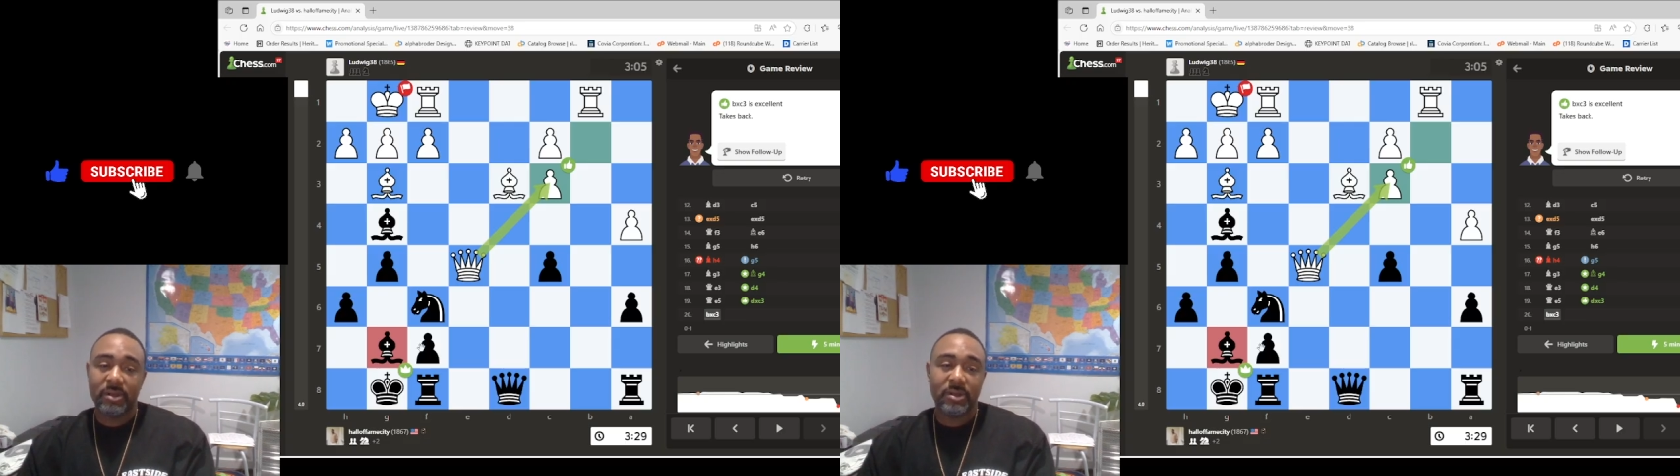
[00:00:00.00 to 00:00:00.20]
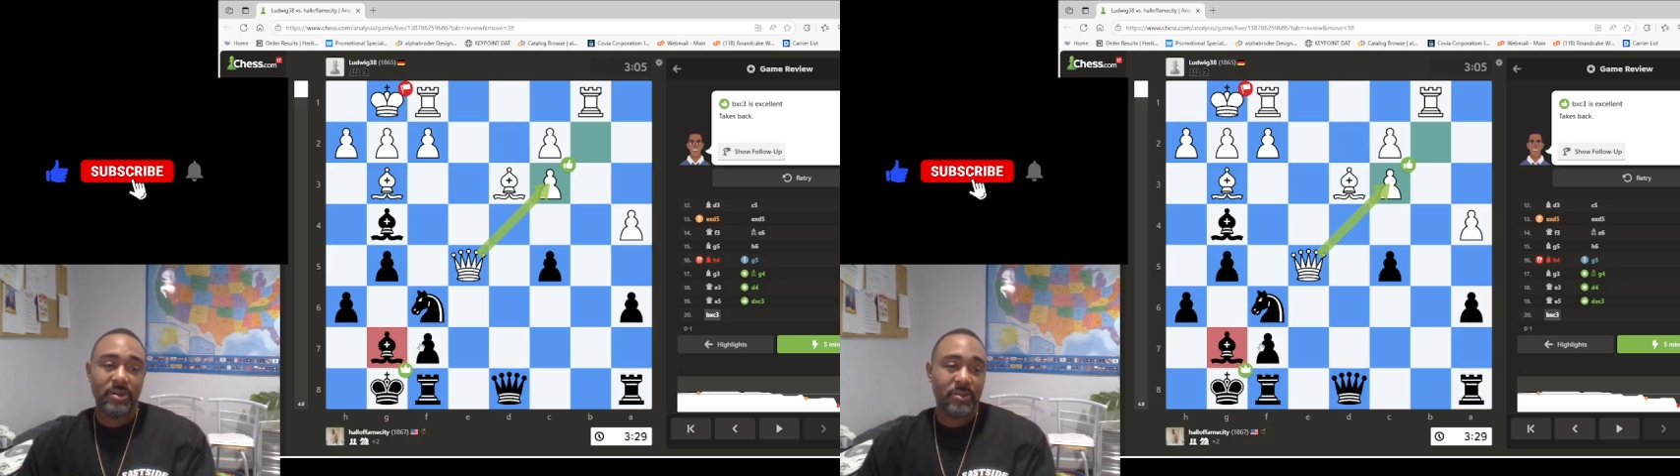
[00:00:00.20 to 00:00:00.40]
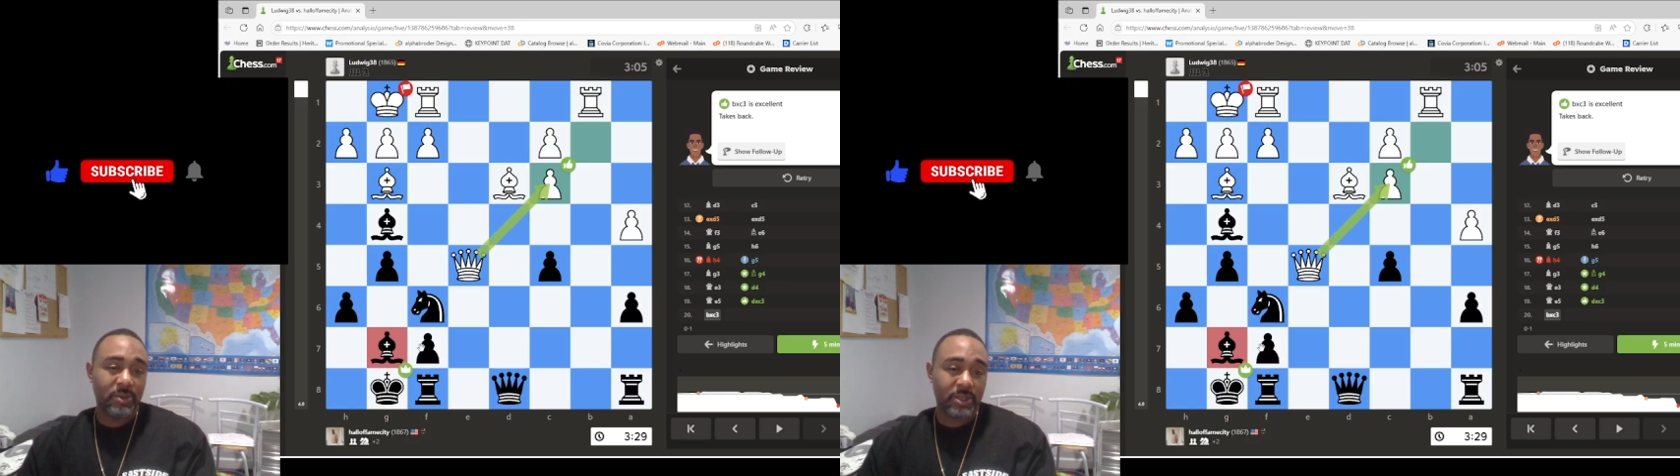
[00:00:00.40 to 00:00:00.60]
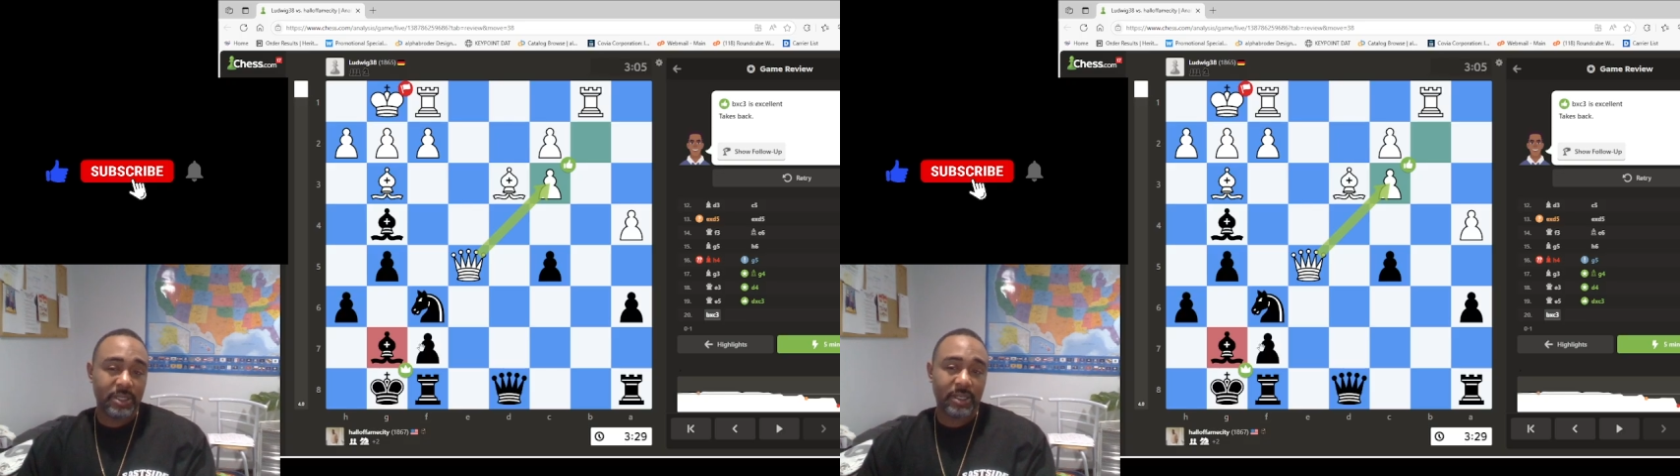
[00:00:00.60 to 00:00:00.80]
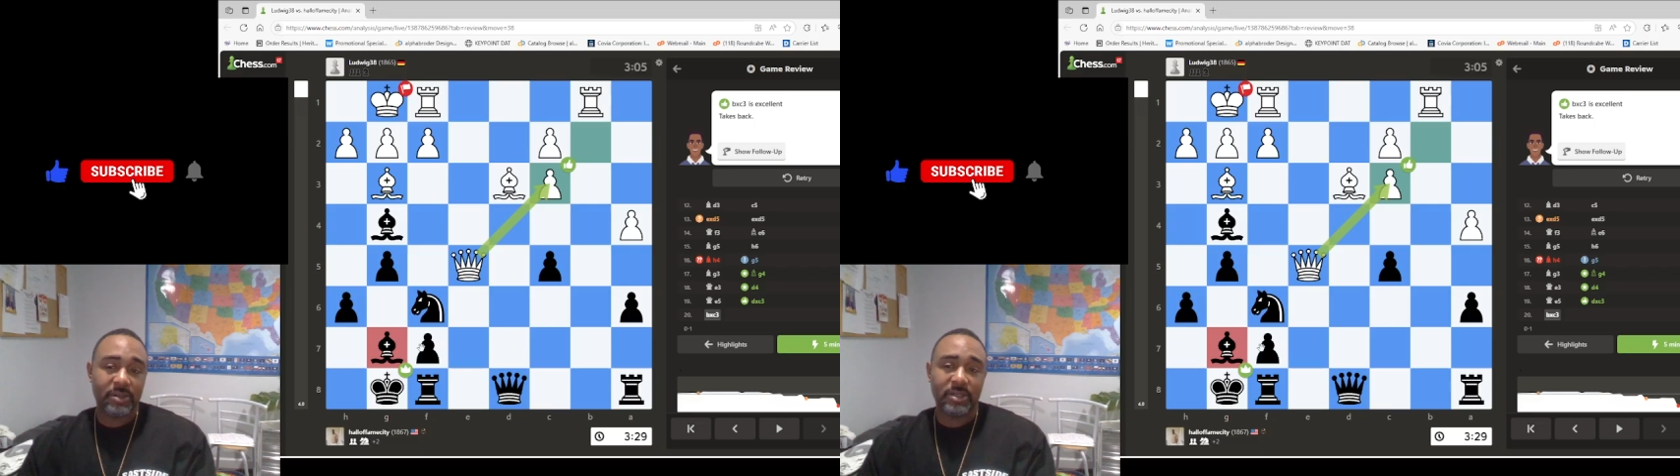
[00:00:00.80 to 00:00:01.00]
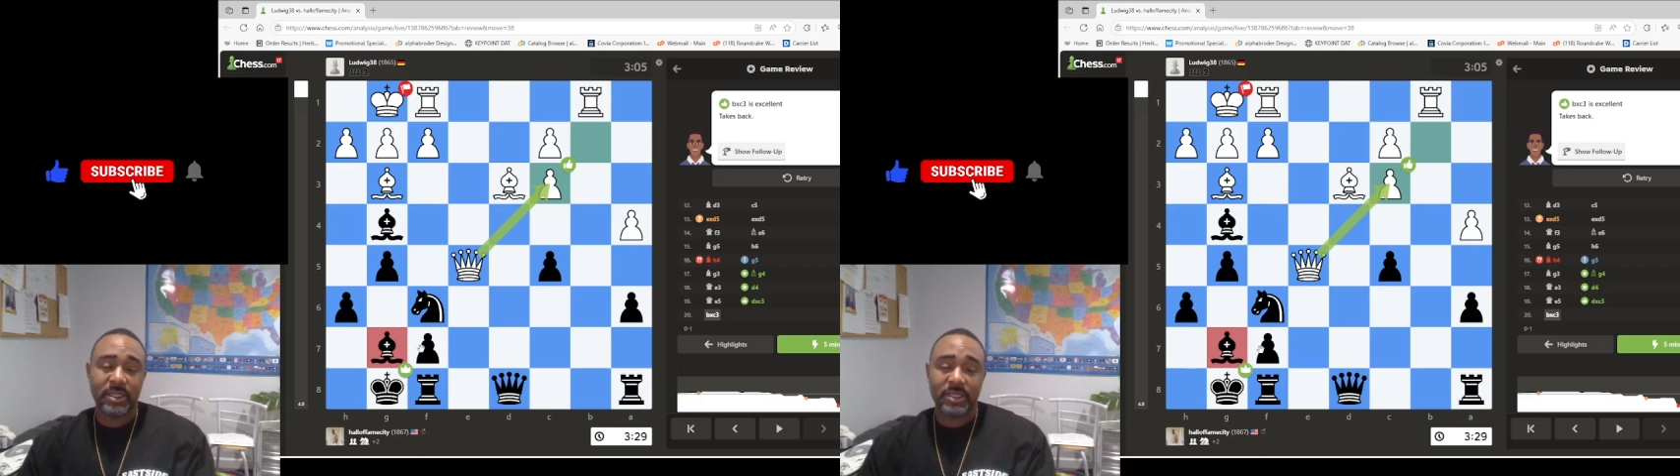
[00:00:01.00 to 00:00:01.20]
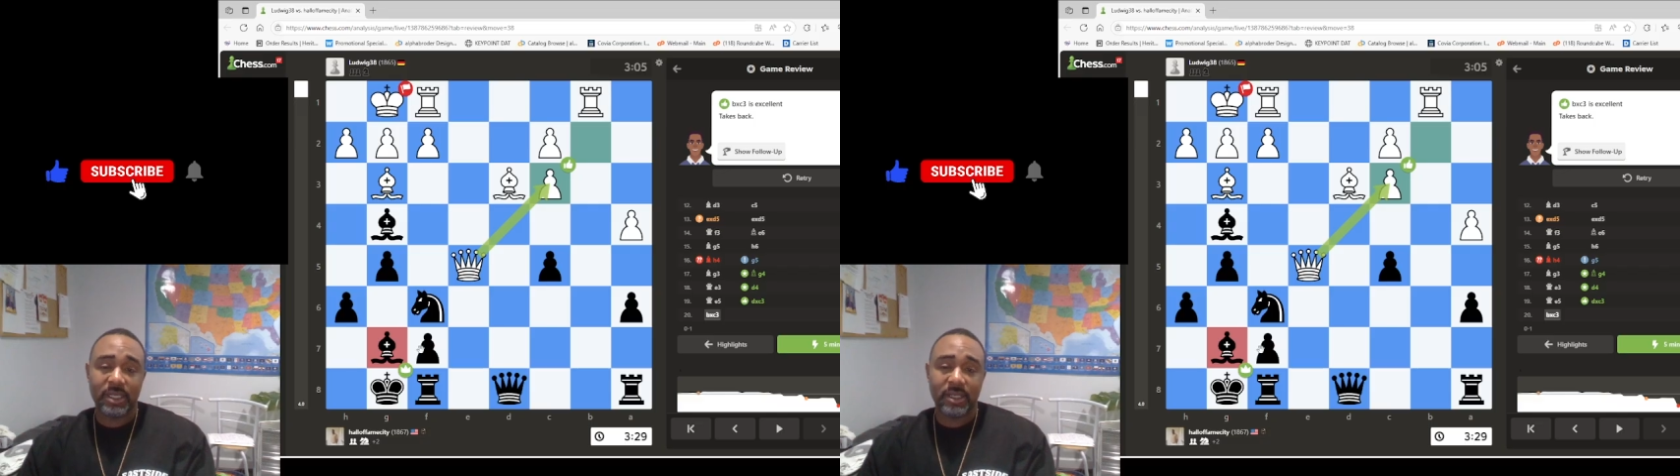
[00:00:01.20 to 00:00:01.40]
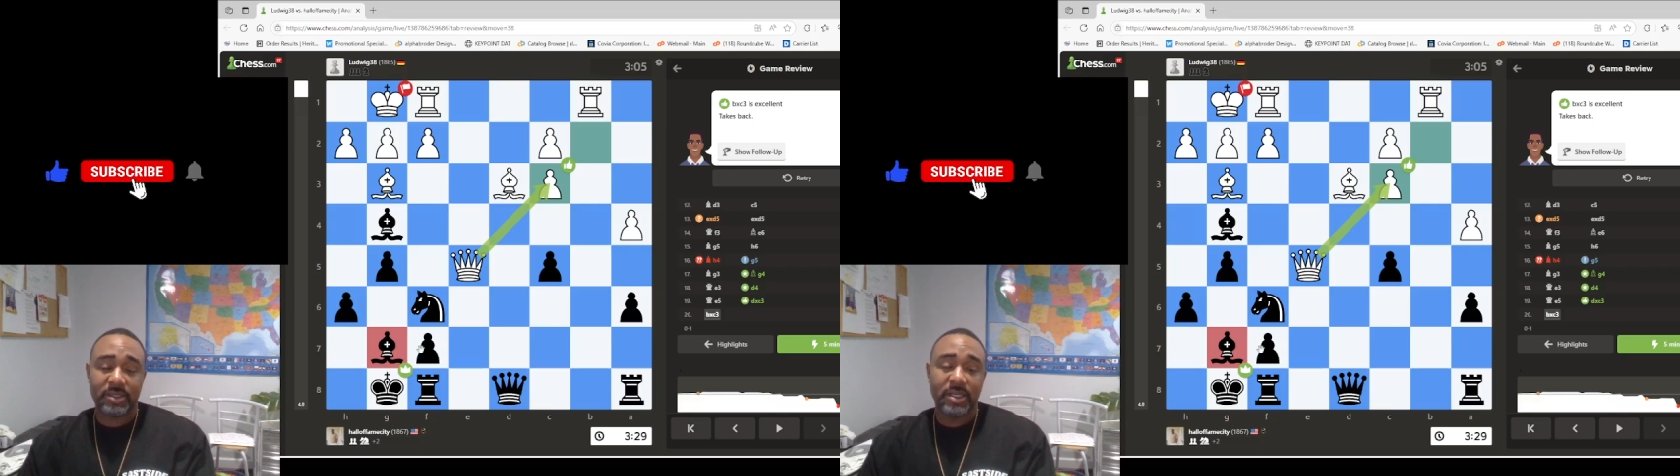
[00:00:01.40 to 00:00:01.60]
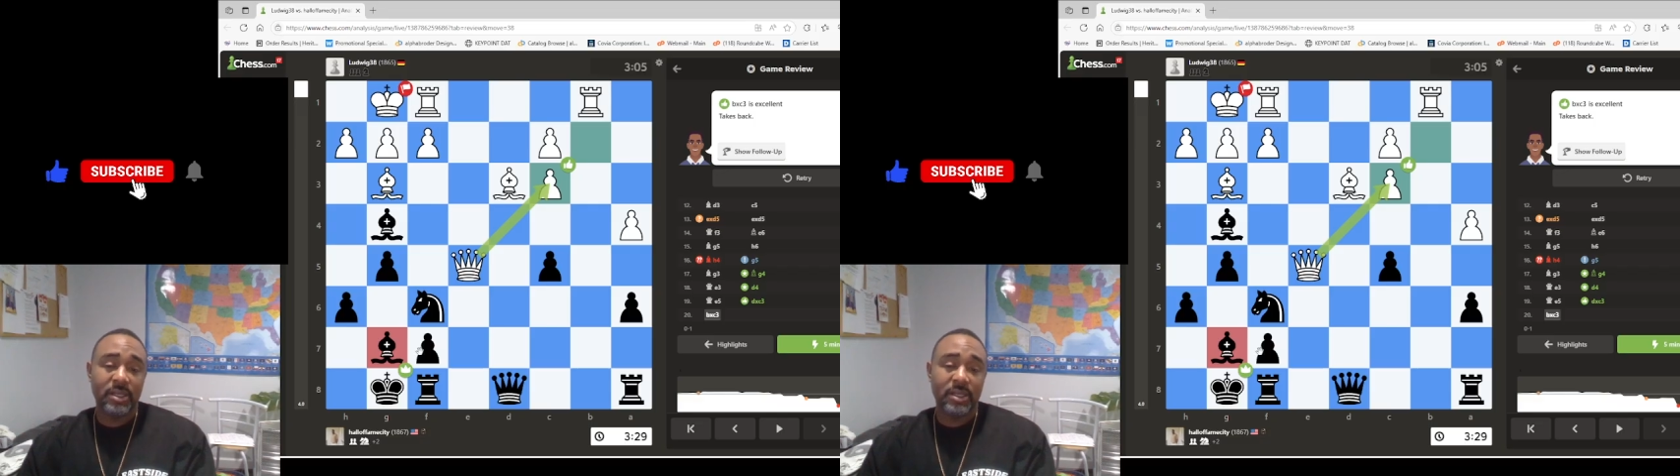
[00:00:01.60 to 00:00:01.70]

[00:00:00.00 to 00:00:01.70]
Do you want to take on that challenge?